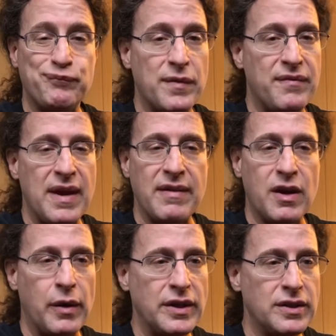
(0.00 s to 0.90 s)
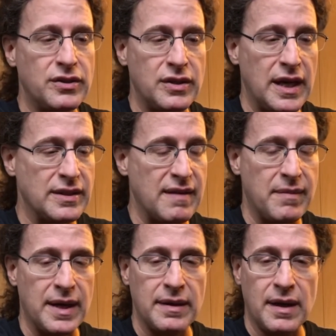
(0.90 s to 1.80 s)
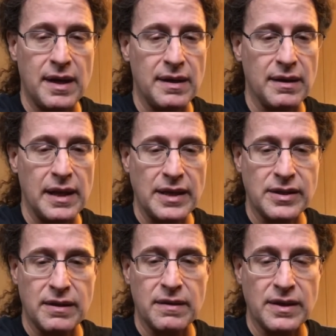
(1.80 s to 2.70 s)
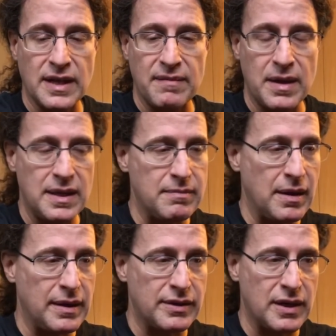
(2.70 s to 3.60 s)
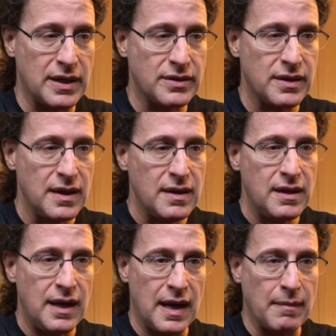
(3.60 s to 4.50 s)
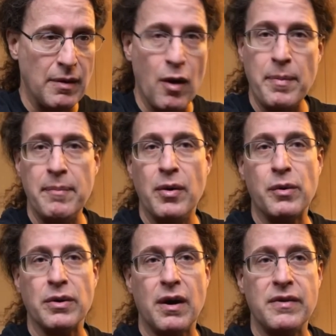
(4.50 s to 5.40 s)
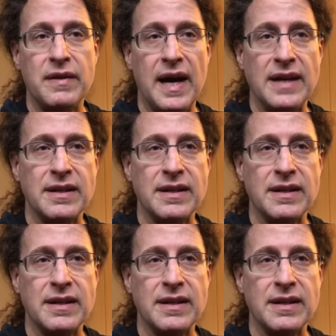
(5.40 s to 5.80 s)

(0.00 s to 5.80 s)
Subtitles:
If you have any questions, you guys have the Lex Center does have my email address, and I'm an open book with all you guys.